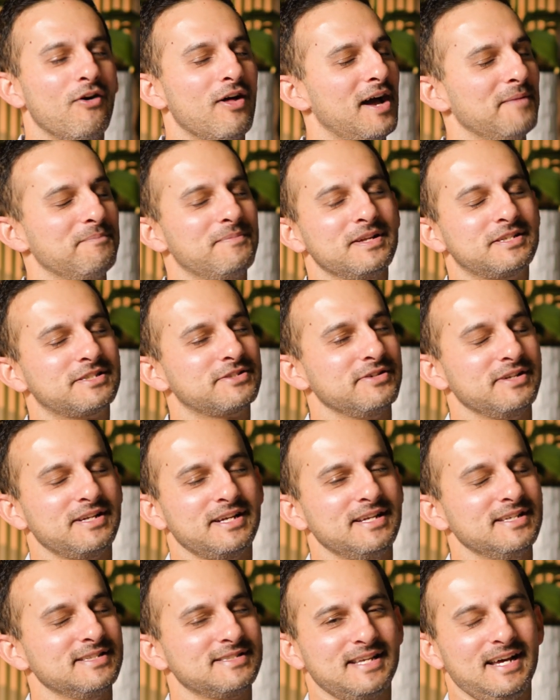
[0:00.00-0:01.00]
All I'm
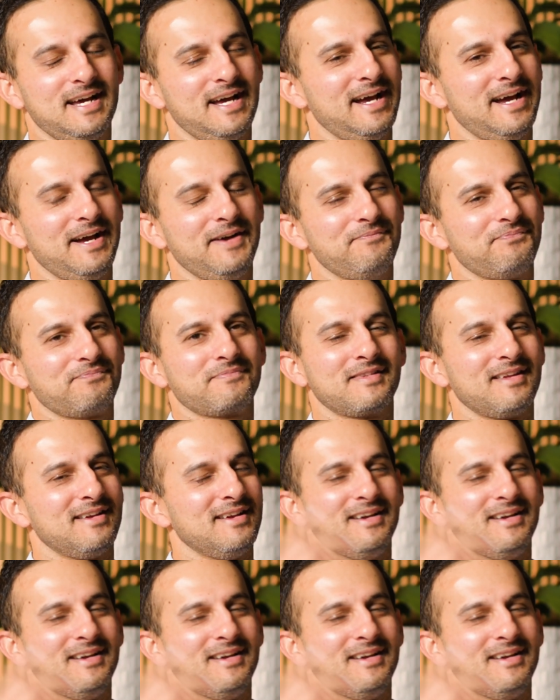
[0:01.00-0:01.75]
picturing is the